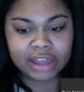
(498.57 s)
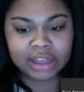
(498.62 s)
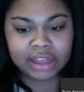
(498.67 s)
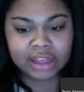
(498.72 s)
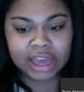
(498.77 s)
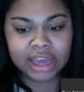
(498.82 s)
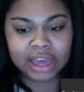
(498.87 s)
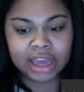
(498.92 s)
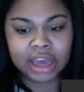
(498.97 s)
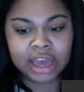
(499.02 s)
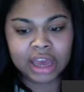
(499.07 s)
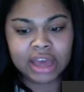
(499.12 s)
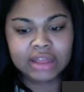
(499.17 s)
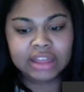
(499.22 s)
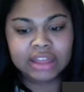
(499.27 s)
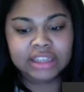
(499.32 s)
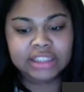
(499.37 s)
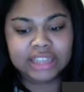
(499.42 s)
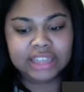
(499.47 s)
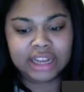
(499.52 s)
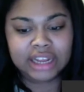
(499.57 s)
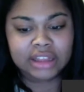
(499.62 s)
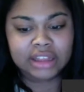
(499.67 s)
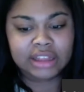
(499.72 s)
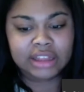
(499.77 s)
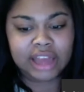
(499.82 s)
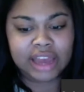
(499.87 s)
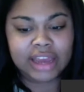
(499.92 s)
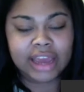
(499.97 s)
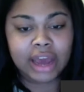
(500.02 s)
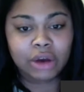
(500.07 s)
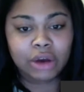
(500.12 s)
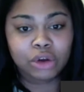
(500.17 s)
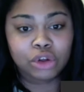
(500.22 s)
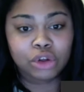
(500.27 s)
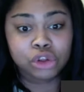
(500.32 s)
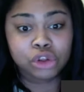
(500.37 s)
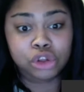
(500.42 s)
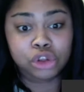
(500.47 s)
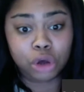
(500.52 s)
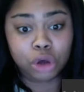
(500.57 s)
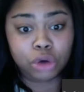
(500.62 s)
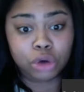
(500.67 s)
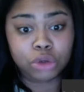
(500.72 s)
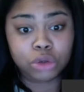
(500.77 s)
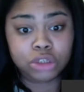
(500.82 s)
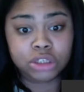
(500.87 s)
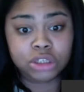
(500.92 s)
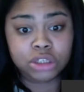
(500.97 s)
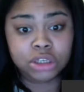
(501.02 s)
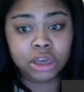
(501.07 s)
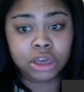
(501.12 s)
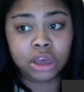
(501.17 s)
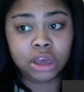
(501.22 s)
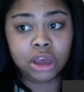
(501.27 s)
Like they didn't like how close